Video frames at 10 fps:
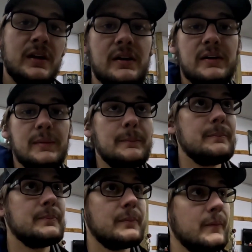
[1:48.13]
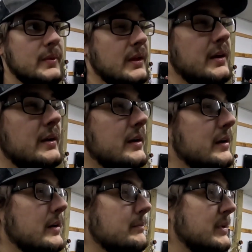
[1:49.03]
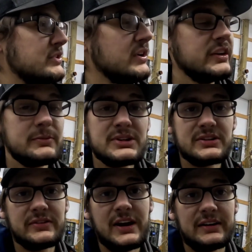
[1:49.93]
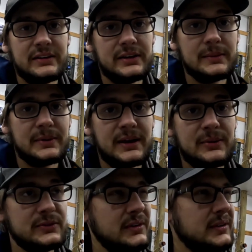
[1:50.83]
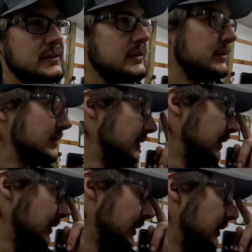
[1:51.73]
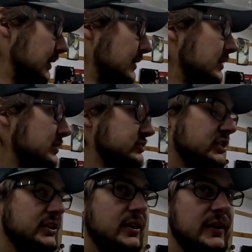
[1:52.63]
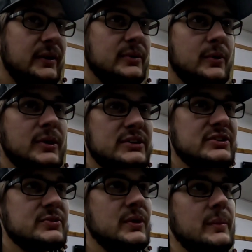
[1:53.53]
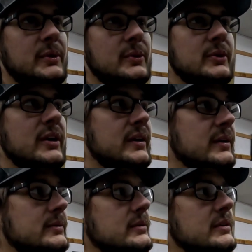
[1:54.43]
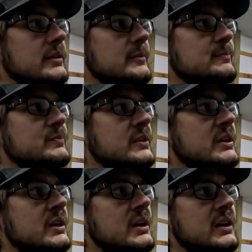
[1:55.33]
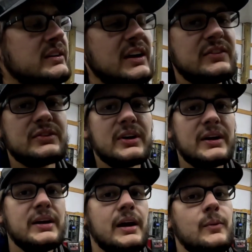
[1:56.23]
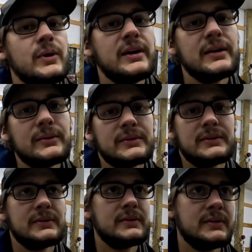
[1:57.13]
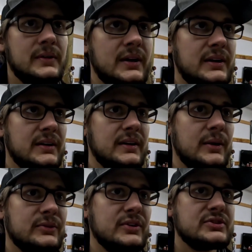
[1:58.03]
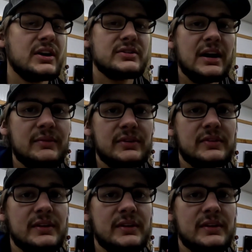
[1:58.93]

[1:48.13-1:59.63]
my transmission is acting up, and I was gonna show you all that real quick, just what I'm doing right now. Yesterday I went out and I was gonna try to drive this